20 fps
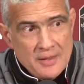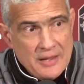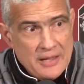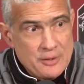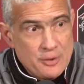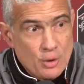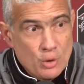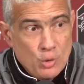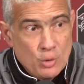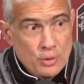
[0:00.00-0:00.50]

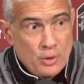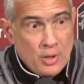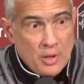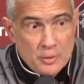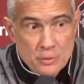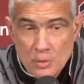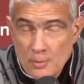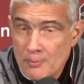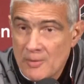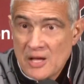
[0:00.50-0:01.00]
and you're going
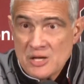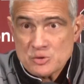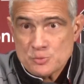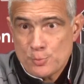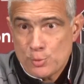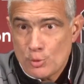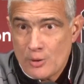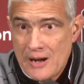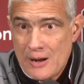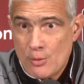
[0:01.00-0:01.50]
100 miles
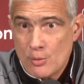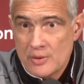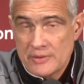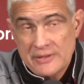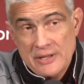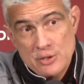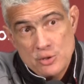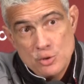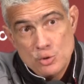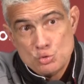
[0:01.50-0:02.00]
per hour,
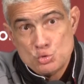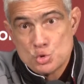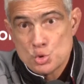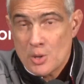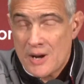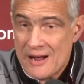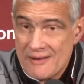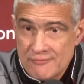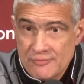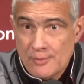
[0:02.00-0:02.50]
and then you
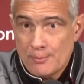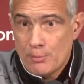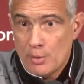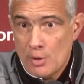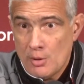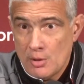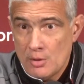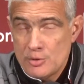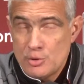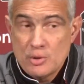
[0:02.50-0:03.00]
drive the
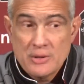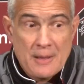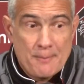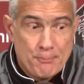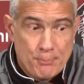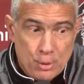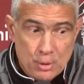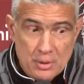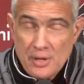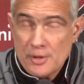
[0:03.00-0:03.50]
ball and you
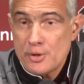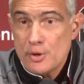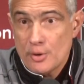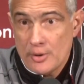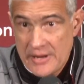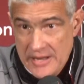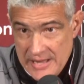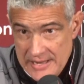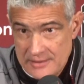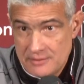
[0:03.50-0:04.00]
get put on your
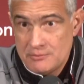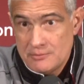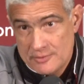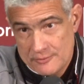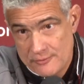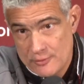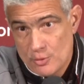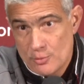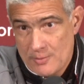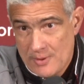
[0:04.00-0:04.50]
head.
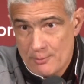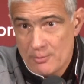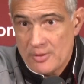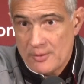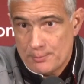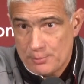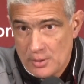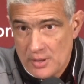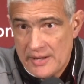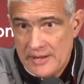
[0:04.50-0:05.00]
If you remember
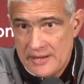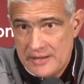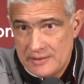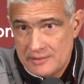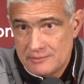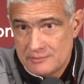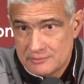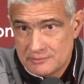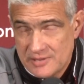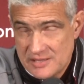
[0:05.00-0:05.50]
the play,
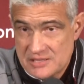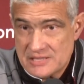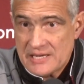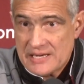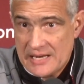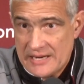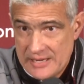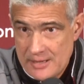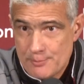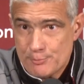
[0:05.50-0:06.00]
TJ
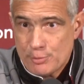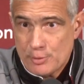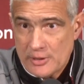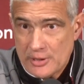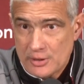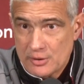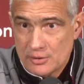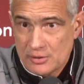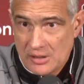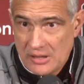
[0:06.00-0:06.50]
got hit pretty
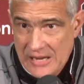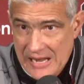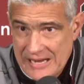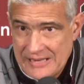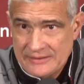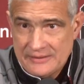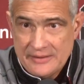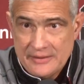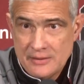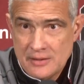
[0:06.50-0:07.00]
good,
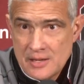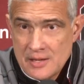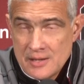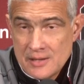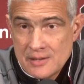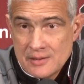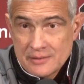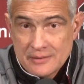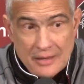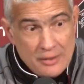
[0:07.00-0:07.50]
landed.
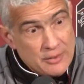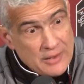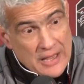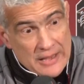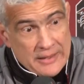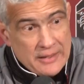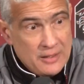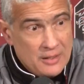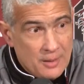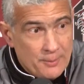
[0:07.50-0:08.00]
Now you got
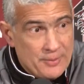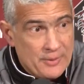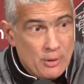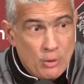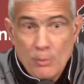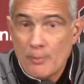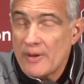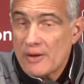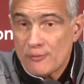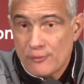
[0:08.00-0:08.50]
to get up and
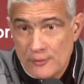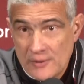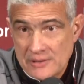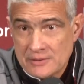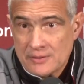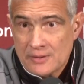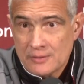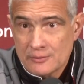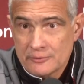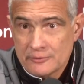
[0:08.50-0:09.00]
go make free
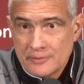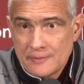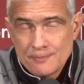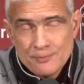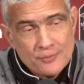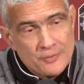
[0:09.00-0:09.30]
throws.